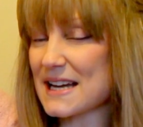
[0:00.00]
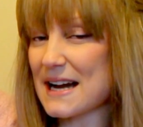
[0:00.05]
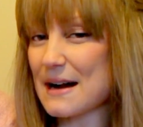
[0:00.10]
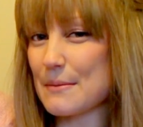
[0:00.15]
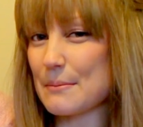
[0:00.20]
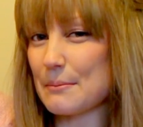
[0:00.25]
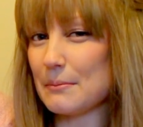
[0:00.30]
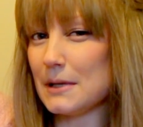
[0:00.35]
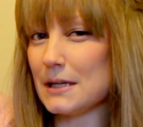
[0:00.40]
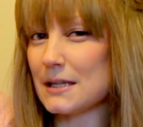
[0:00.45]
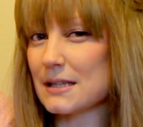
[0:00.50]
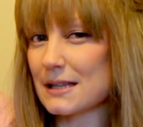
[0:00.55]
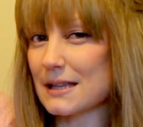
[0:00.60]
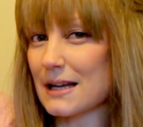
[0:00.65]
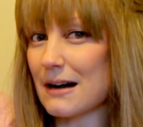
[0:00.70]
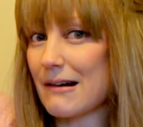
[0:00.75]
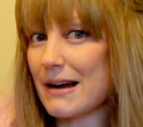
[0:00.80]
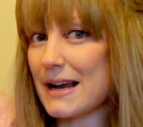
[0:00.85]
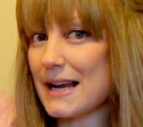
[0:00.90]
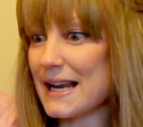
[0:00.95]
down
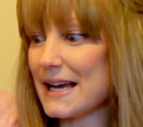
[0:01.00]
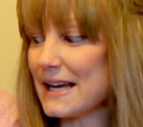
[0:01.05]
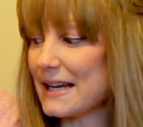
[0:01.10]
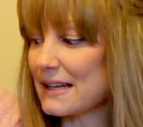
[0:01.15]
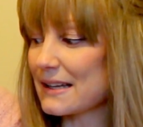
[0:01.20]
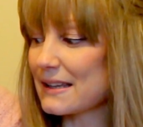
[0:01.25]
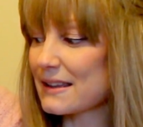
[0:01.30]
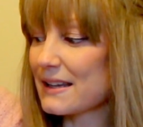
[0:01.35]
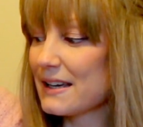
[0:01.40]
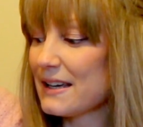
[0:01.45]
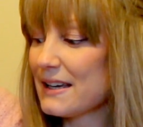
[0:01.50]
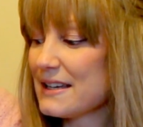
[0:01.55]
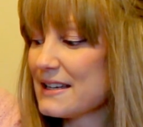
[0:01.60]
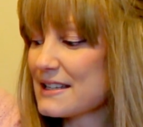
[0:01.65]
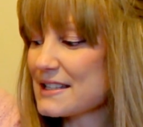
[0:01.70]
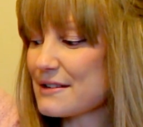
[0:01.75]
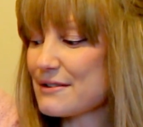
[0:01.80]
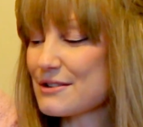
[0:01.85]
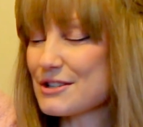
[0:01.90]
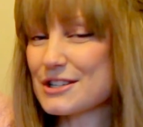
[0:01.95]
mid-thigh length,
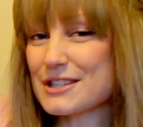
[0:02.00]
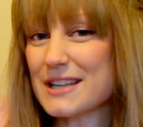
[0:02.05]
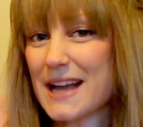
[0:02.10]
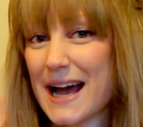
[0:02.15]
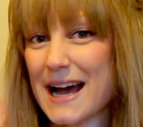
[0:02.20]
so it just